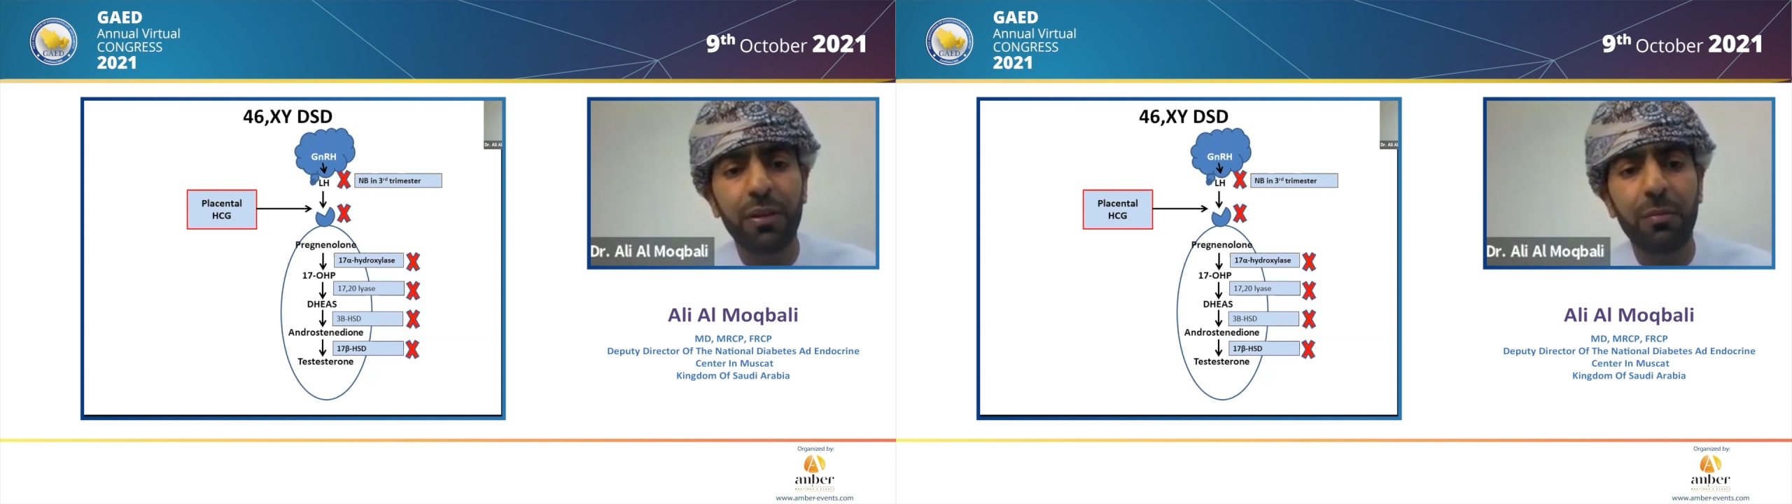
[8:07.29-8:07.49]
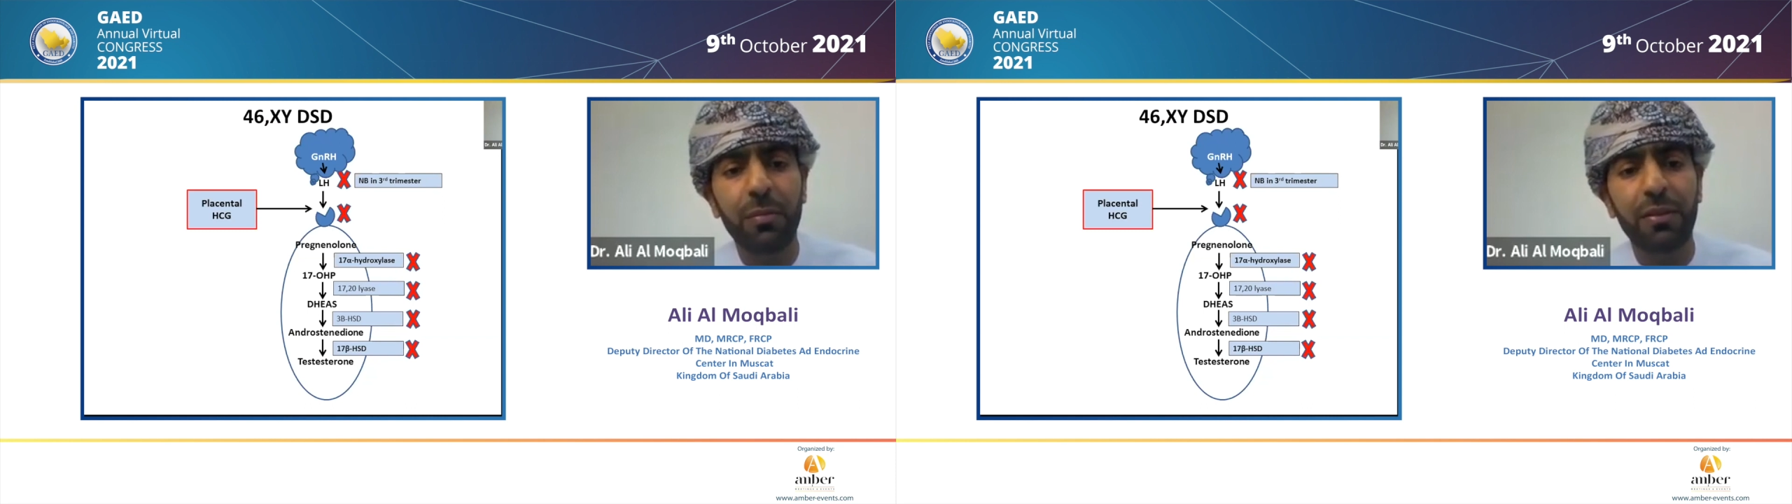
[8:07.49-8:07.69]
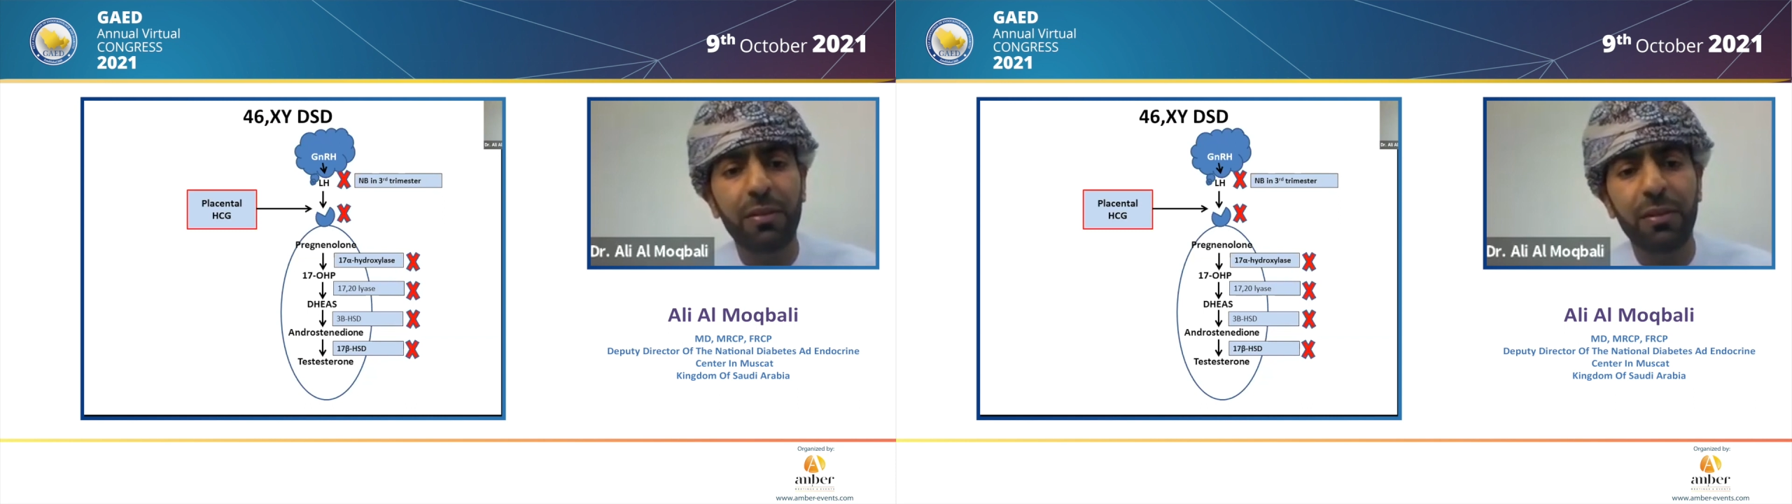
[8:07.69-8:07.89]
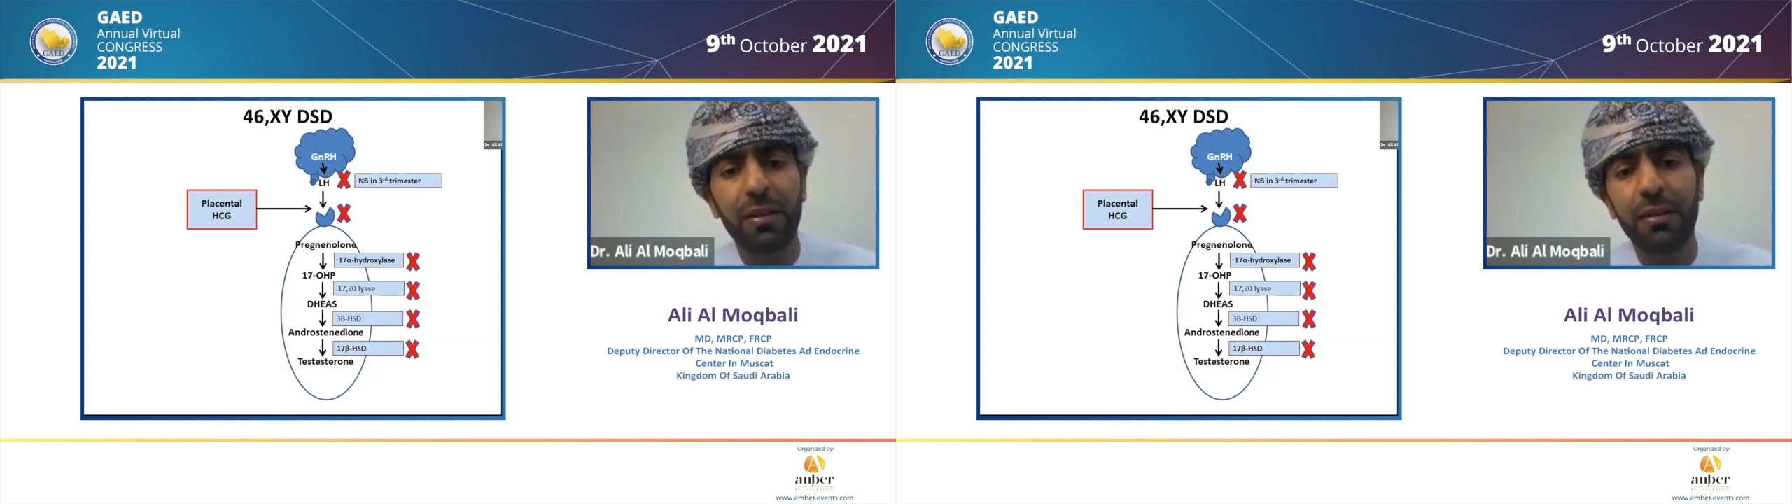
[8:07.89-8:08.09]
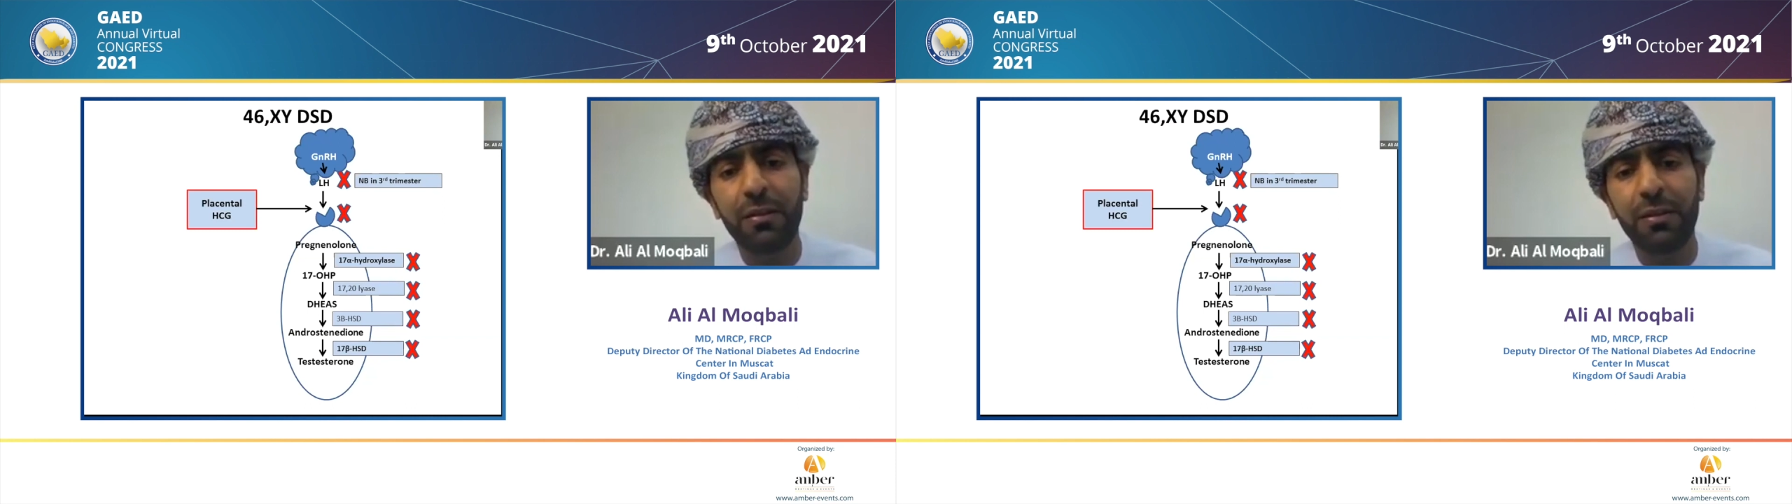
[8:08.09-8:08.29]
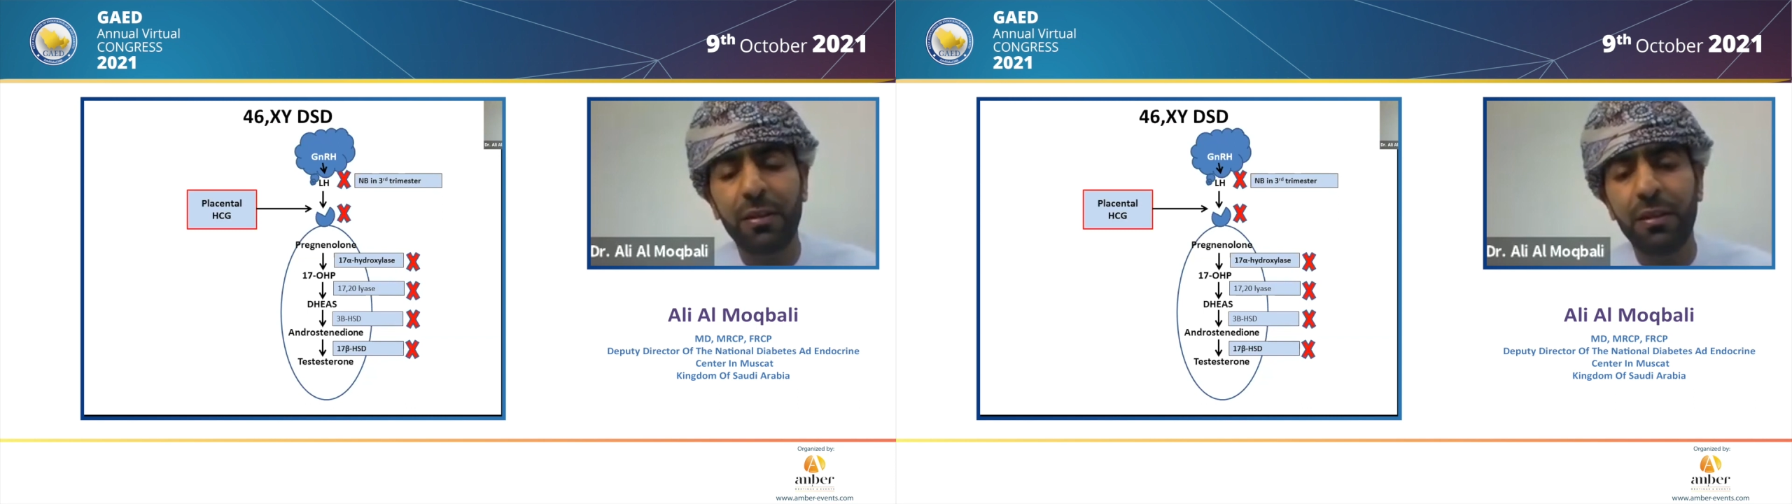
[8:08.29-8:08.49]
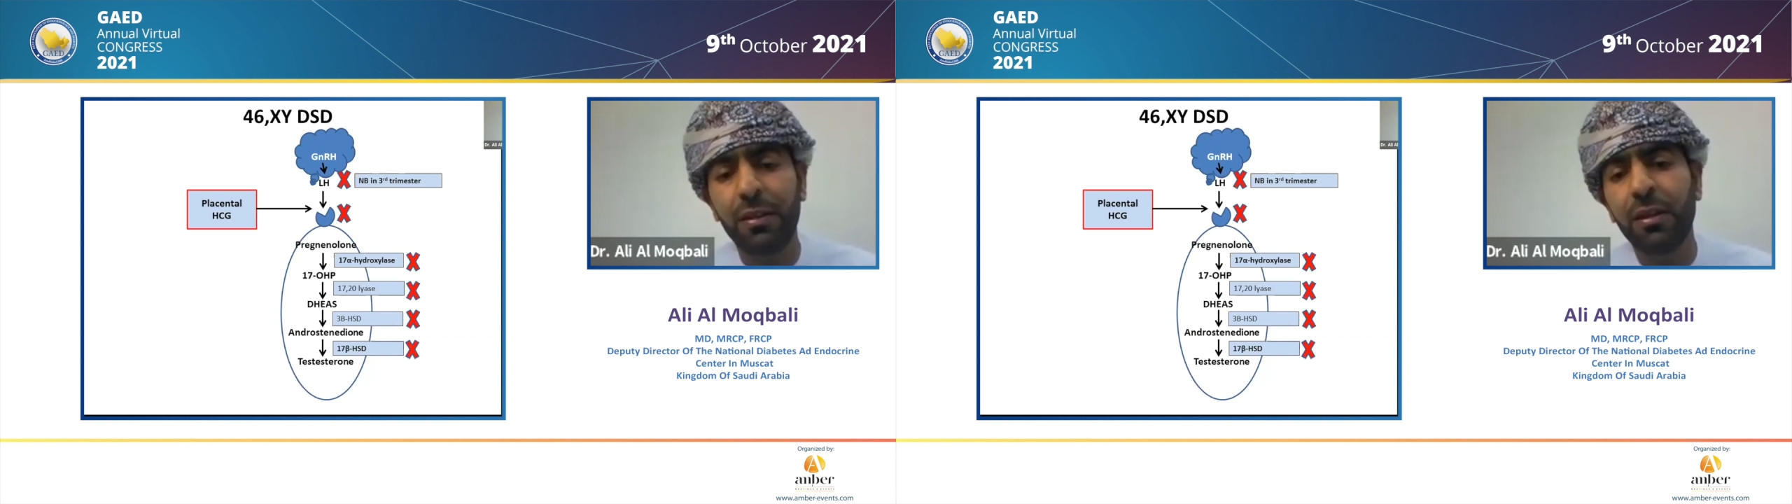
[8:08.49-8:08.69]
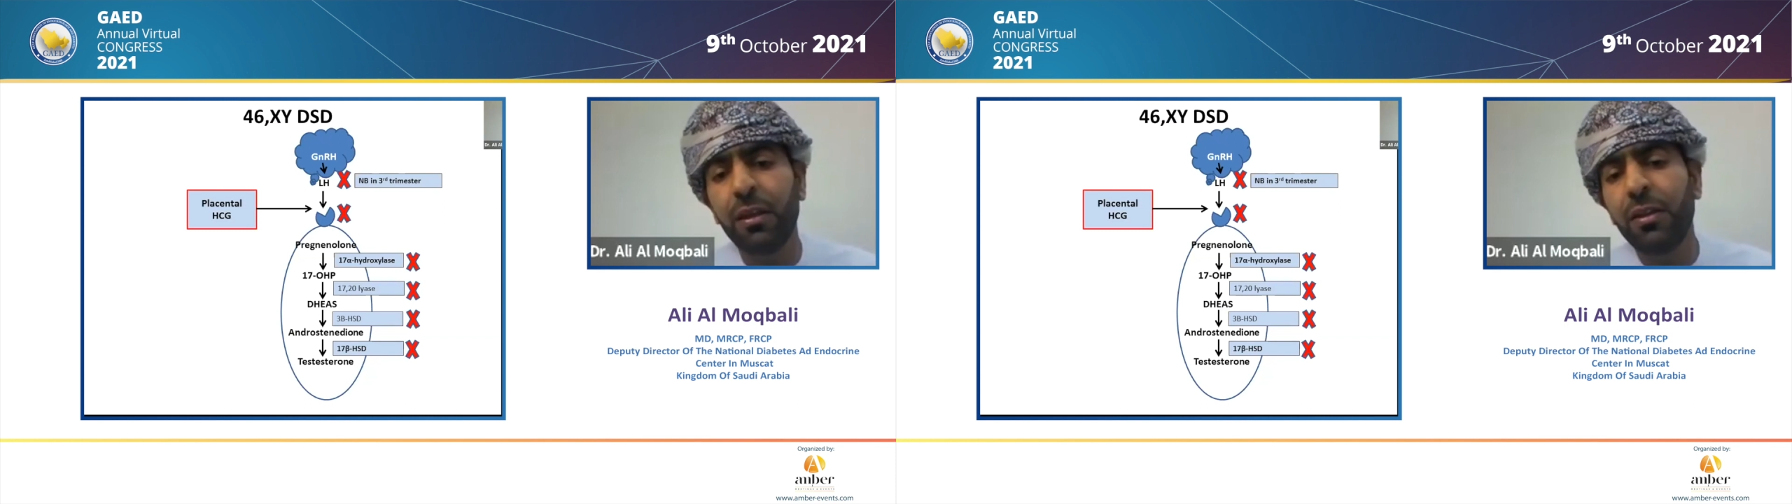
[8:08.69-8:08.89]
the placental
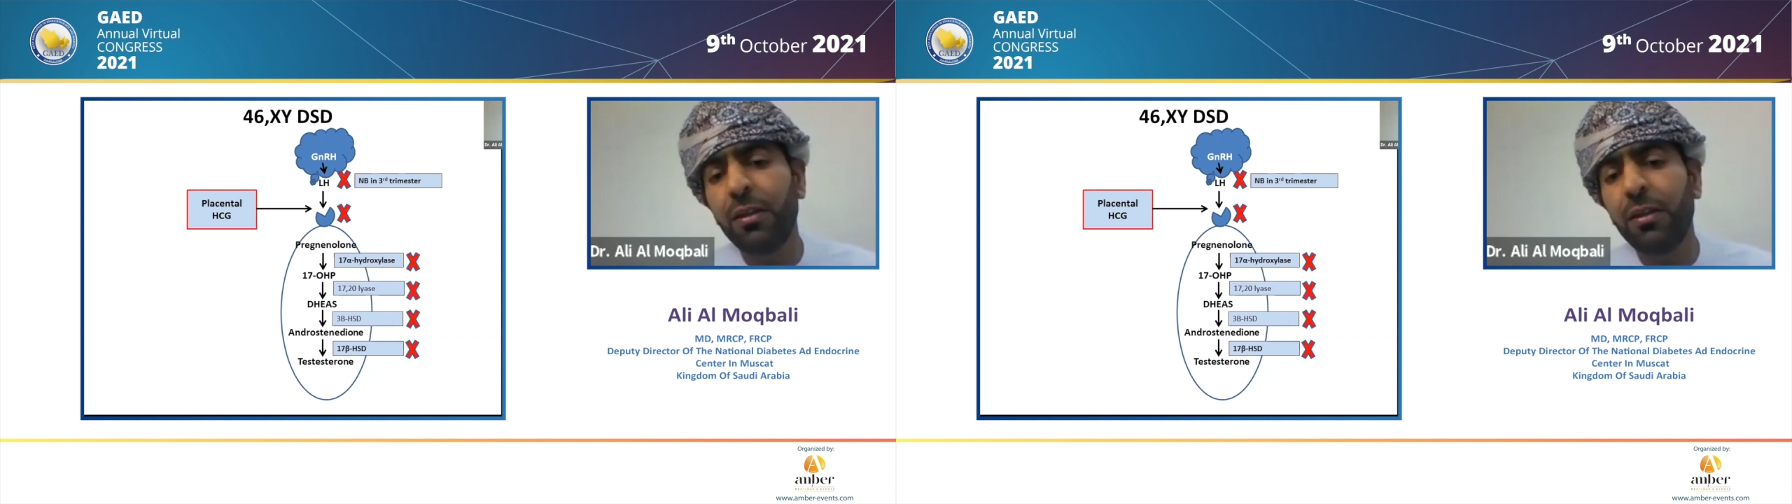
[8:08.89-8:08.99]
hcg